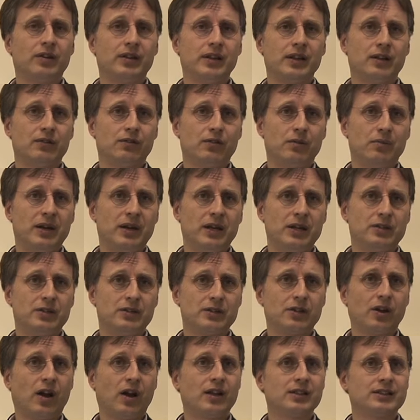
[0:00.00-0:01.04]
the information
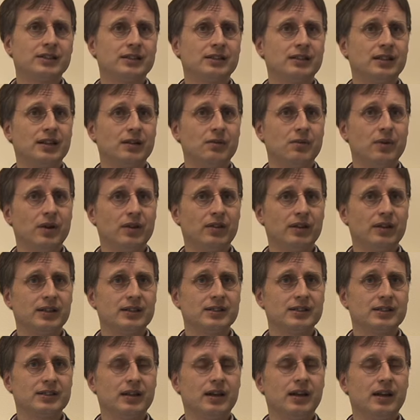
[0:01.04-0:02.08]
is constantly with
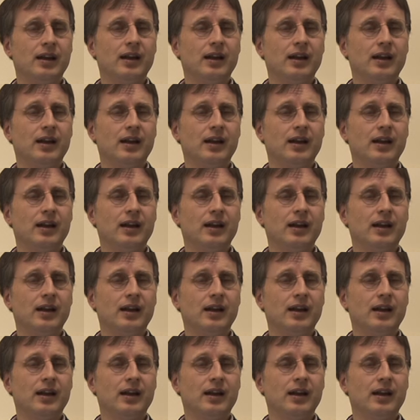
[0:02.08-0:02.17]
us,